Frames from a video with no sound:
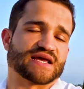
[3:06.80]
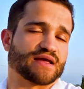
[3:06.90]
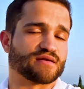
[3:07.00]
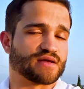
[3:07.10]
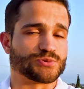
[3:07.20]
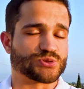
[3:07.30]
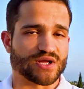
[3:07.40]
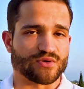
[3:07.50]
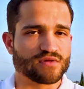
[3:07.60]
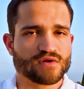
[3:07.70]
and in
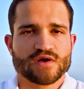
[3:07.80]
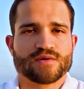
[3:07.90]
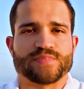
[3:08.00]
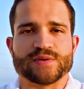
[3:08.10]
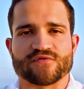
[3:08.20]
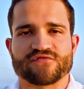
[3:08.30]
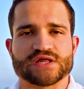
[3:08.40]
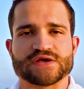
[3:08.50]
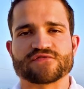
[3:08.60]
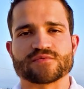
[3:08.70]
general, people
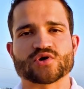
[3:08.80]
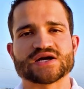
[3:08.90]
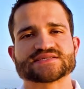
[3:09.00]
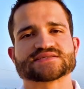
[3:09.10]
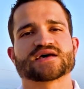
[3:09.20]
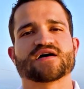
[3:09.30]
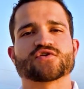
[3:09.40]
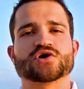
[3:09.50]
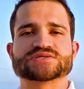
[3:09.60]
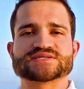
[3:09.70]
fleeing from crisis have
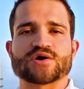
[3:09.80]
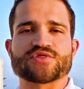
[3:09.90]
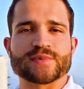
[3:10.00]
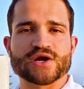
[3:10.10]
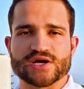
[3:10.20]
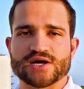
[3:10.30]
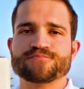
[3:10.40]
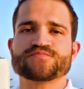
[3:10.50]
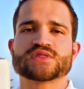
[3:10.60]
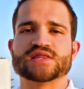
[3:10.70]
gone to South America.
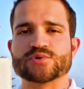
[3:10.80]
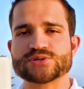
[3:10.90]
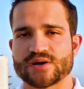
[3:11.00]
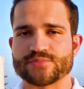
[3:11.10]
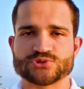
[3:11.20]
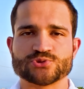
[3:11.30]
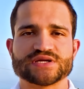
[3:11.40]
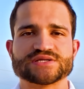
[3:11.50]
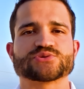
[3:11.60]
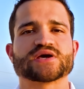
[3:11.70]
There is
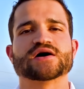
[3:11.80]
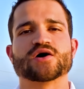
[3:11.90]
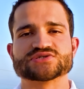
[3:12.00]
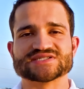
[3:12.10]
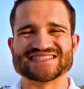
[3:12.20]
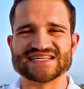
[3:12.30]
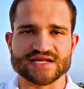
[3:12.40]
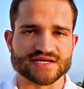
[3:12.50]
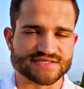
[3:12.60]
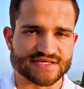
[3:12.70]
opportunity to get
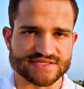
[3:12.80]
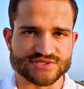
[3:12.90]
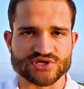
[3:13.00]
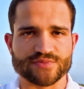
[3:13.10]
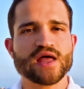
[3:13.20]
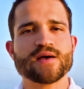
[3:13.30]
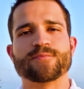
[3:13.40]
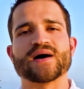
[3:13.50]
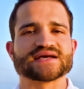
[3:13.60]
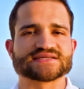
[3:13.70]
Argentinian citizenship
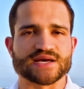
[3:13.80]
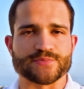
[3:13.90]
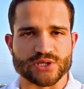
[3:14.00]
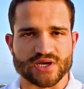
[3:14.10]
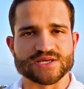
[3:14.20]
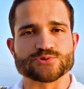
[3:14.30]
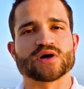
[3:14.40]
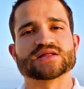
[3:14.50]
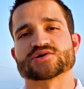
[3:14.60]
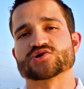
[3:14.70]
by exception, as
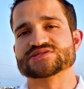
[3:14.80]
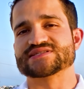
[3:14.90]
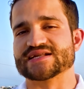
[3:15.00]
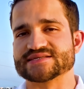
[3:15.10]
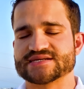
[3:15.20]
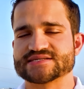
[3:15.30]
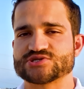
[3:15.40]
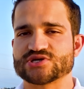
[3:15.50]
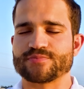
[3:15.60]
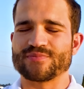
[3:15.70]
well as Argentina
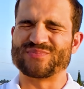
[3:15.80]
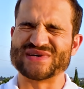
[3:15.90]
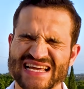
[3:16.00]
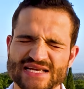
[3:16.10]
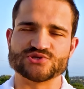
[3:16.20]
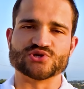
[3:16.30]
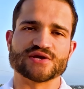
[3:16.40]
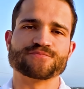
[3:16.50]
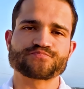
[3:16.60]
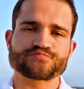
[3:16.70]
citizenship potentially